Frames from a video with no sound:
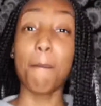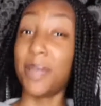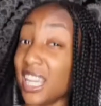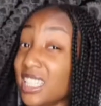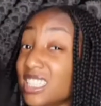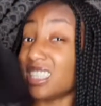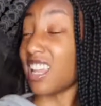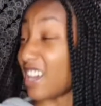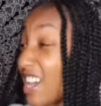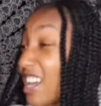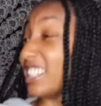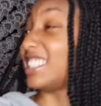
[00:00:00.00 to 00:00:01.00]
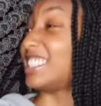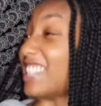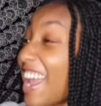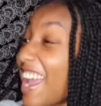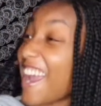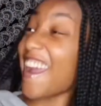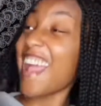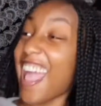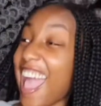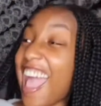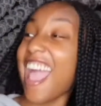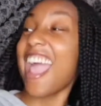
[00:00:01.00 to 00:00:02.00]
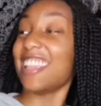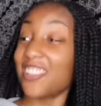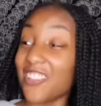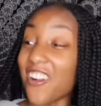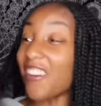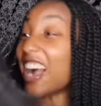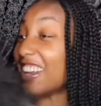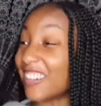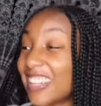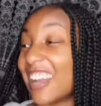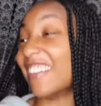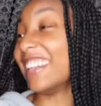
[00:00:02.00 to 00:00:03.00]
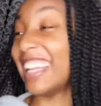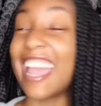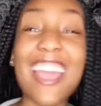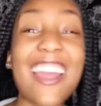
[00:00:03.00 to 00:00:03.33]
Bitches love to stare. Hey, you don't got no derriere.